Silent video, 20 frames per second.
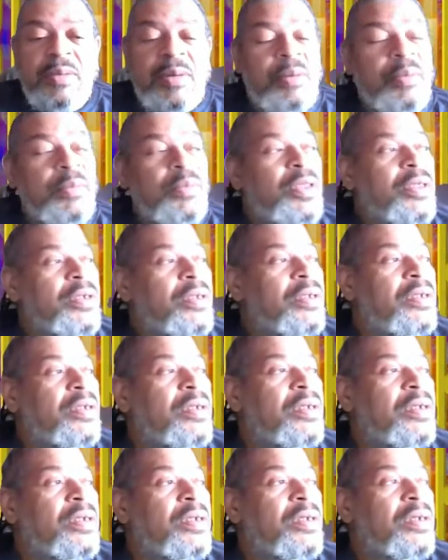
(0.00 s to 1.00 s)
Remember,
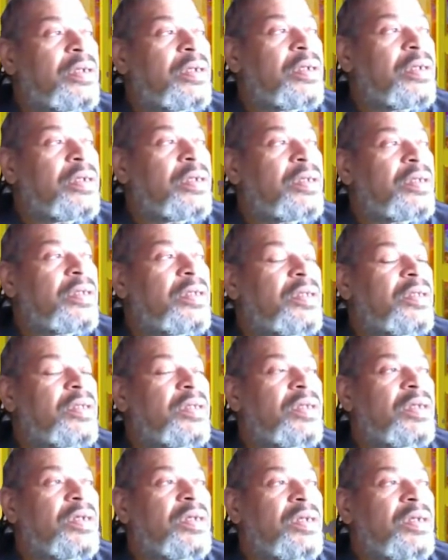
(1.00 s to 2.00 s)
the
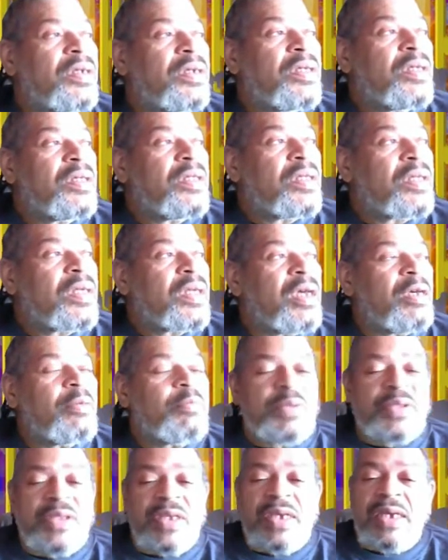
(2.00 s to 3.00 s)

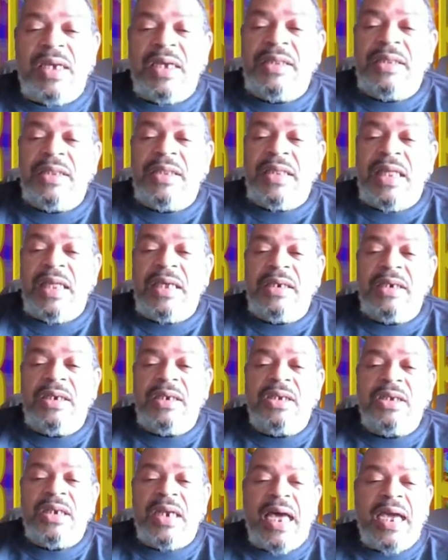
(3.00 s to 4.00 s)
kept saying that they
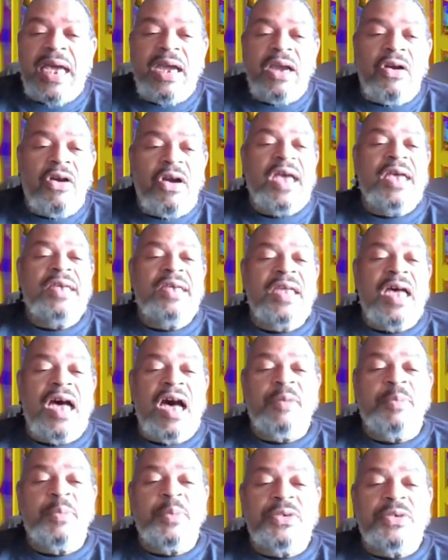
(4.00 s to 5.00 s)
looked like
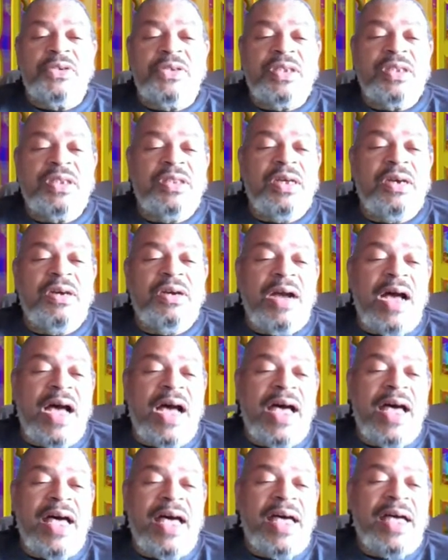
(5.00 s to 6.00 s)
grasshoppers in their
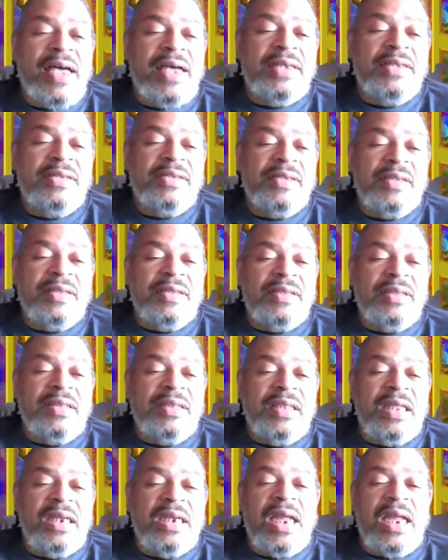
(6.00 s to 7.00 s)
eyes,
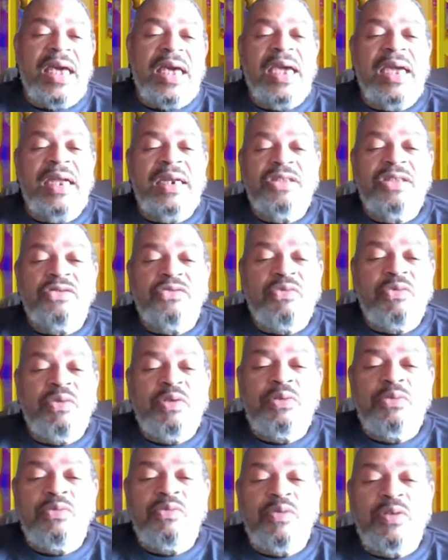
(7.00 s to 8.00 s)
and the land is
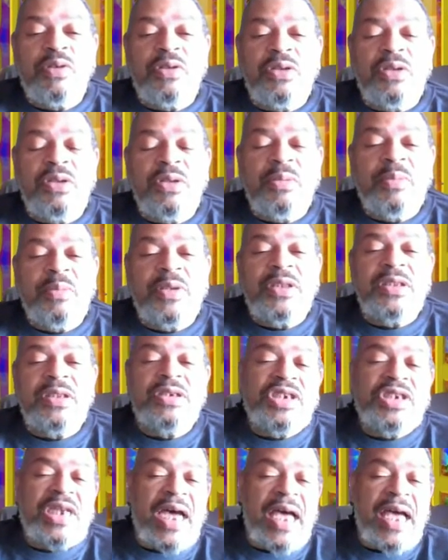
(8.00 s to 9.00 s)
fruitful, but the
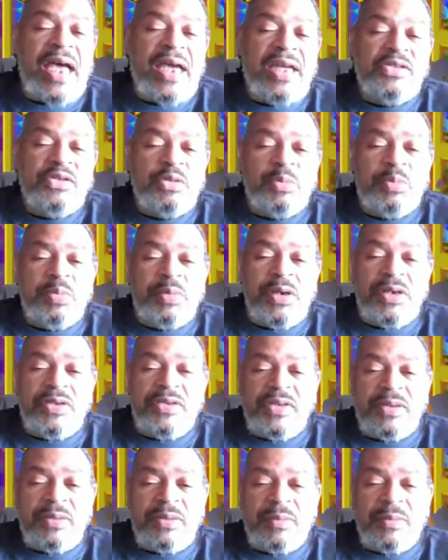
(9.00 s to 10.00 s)
giants are
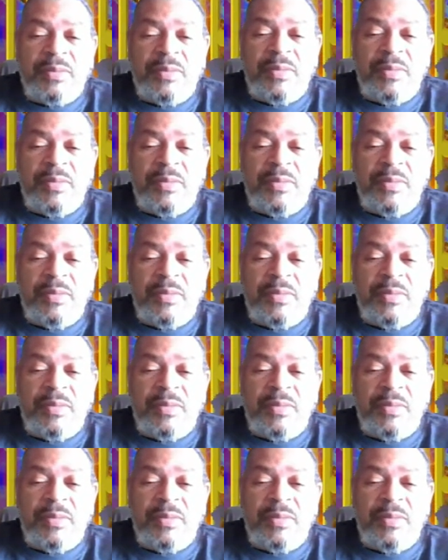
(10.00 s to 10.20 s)
present.